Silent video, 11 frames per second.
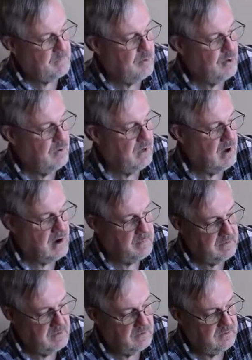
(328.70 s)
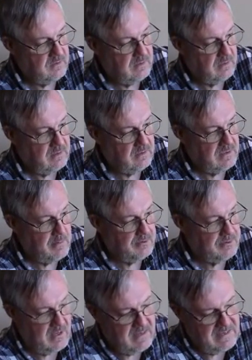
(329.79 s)
pull real hard because this is
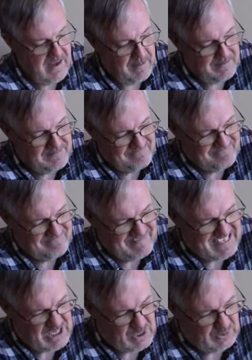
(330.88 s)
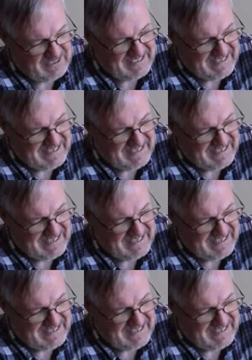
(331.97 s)
double-sided tape that's holding